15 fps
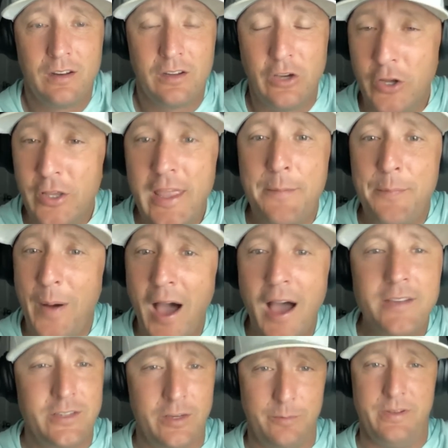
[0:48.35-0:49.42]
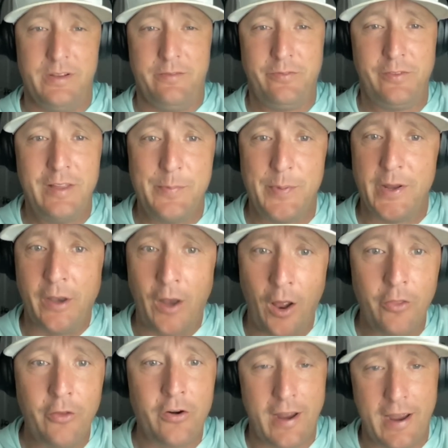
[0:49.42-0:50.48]
Could they possibly flip
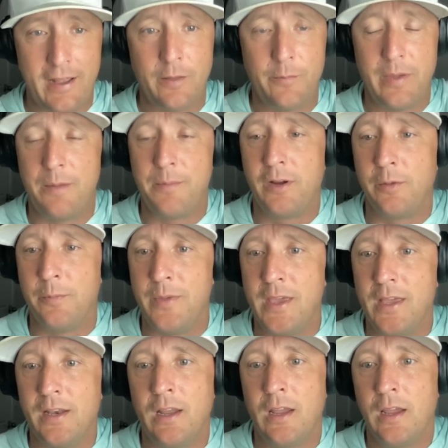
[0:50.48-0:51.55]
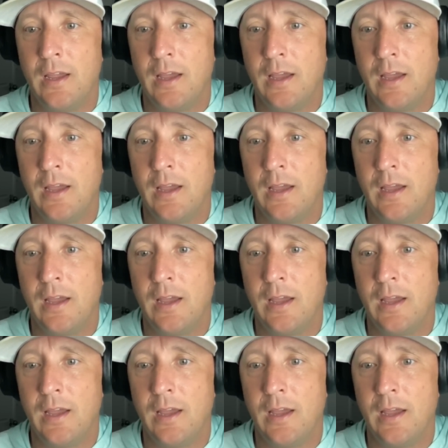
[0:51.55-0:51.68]
another Alabama commit?